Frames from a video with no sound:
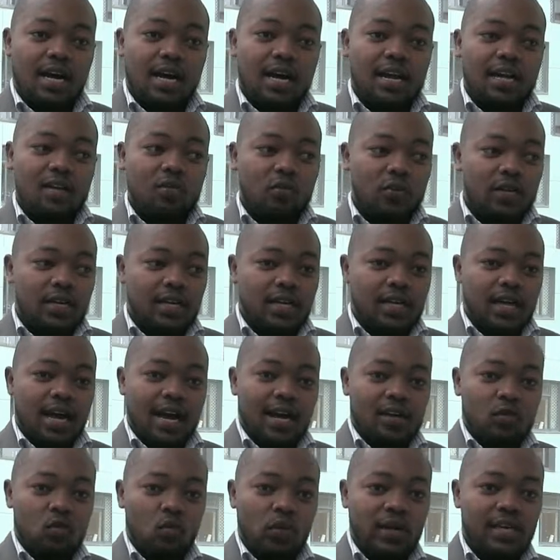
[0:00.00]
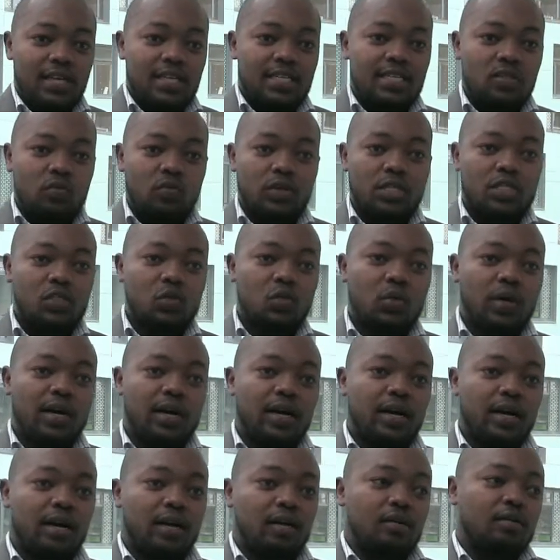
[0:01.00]
and we had weights which
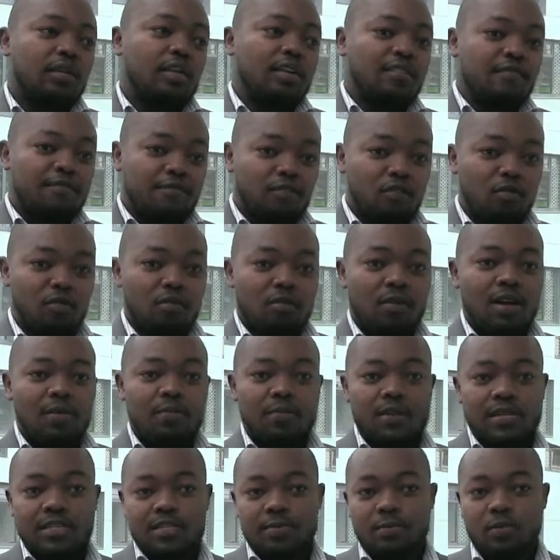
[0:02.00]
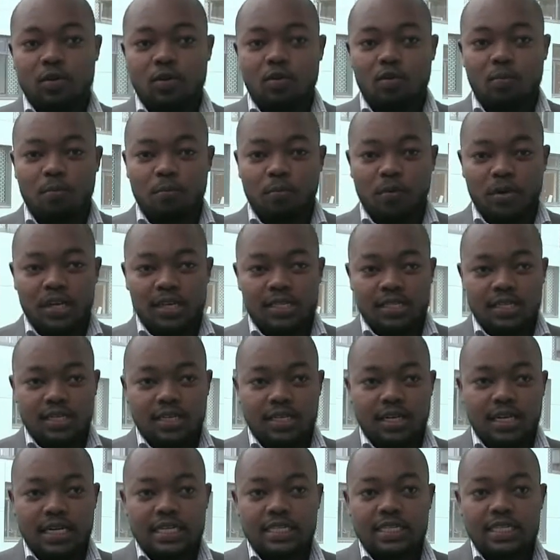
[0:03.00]
were informed by principal component
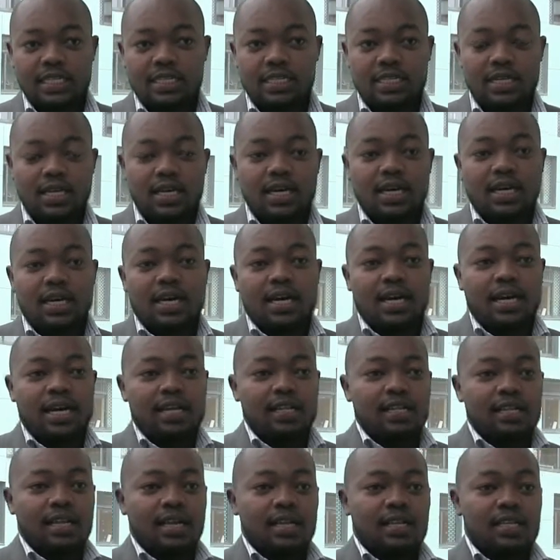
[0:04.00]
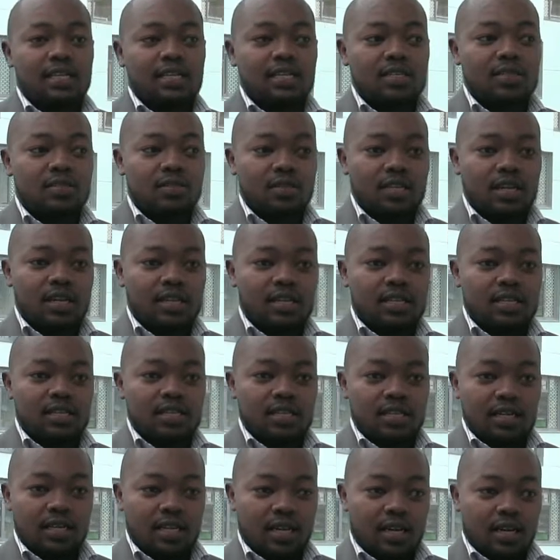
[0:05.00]
analysis, and, and this, and
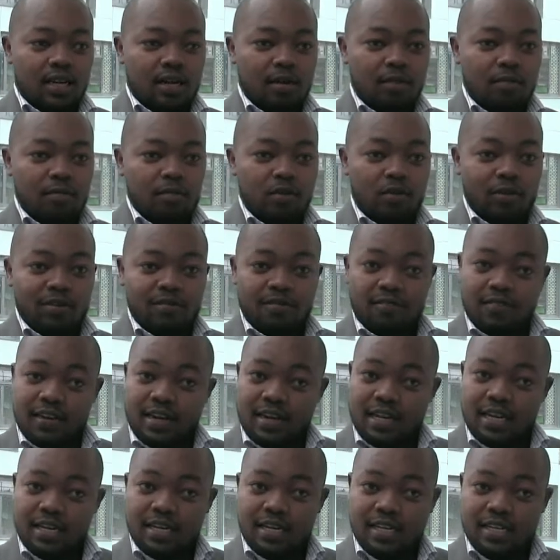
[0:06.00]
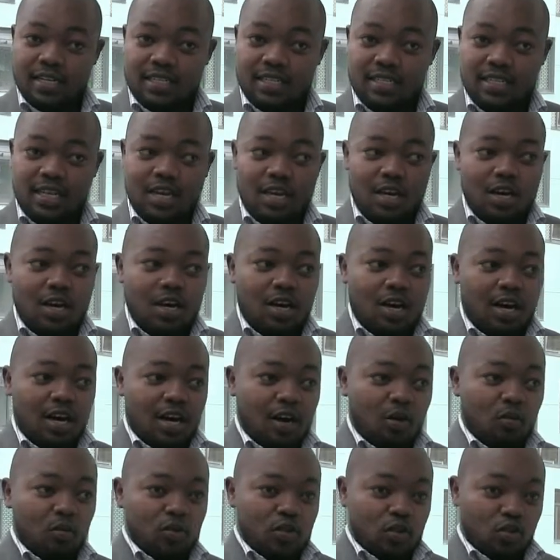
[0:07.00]
this um, welfare index uh,
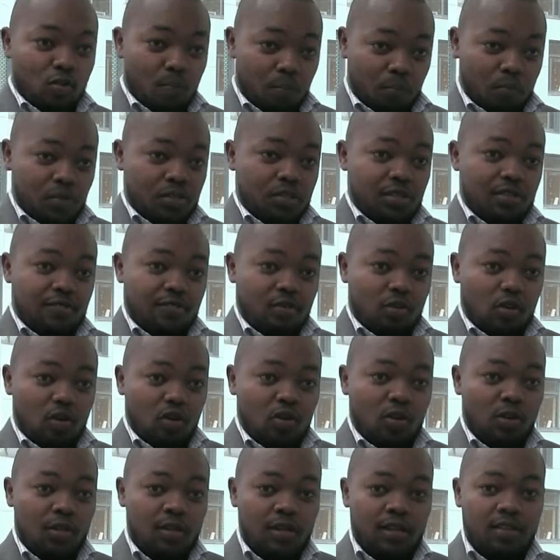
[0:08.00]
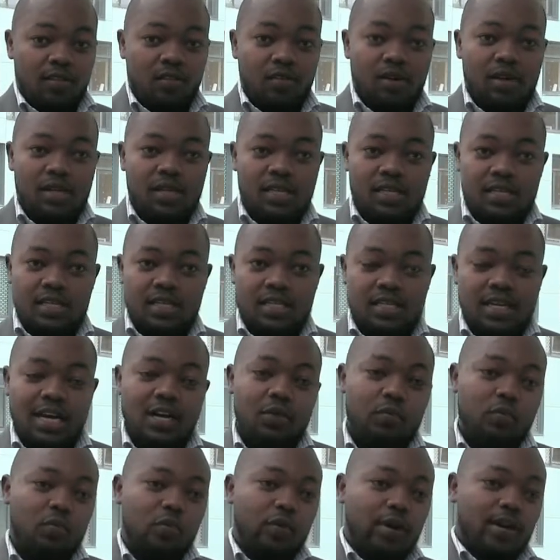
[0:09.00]
was computed for all the three years,
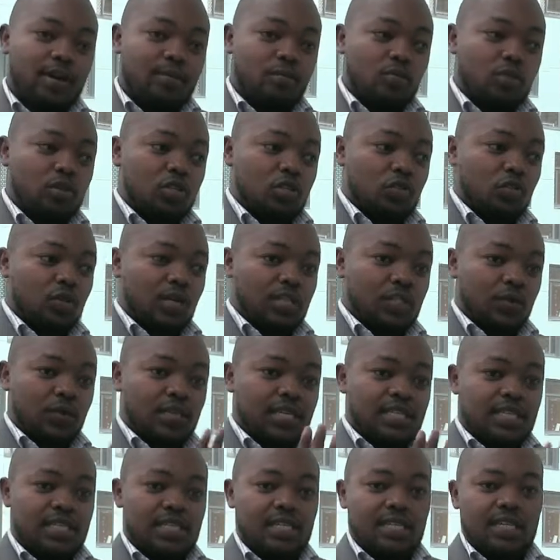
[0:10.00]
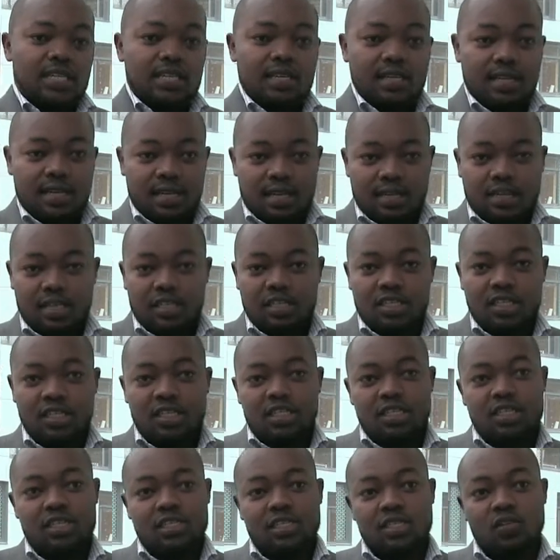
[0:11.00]
and we were able to actually see the
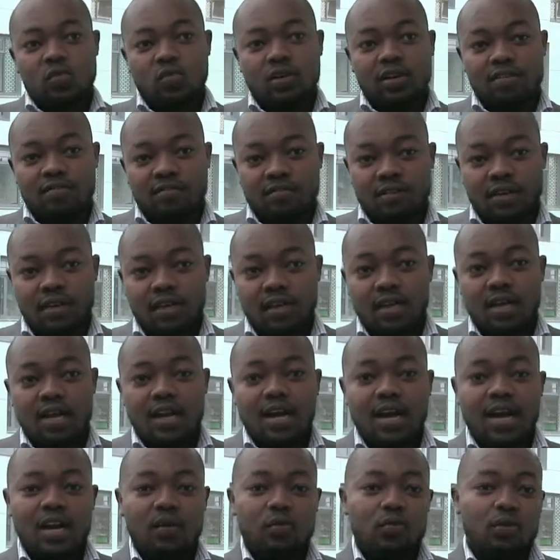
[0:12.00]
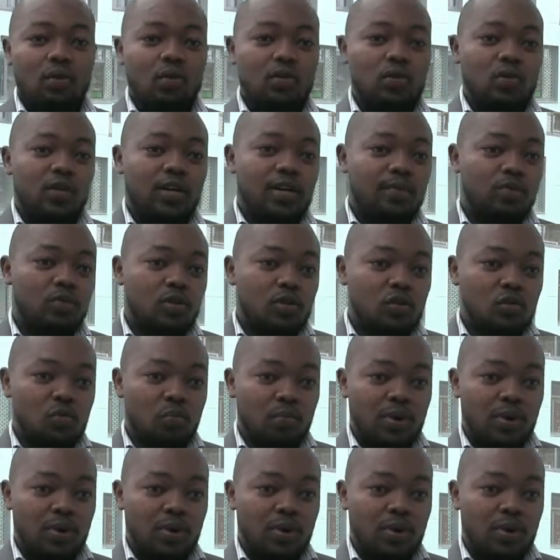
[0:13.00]
changes in welfare, and we were also able to